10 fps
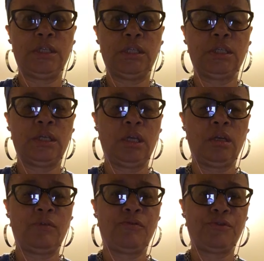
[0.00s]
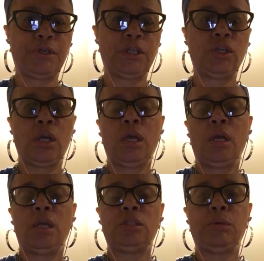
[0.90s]
done in the fridge.
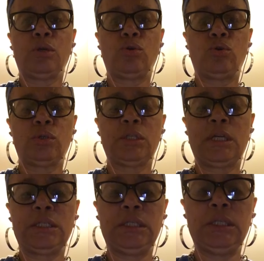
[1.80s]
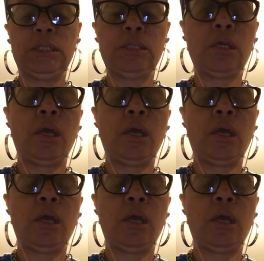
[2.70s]
It's been cooked, cleaned.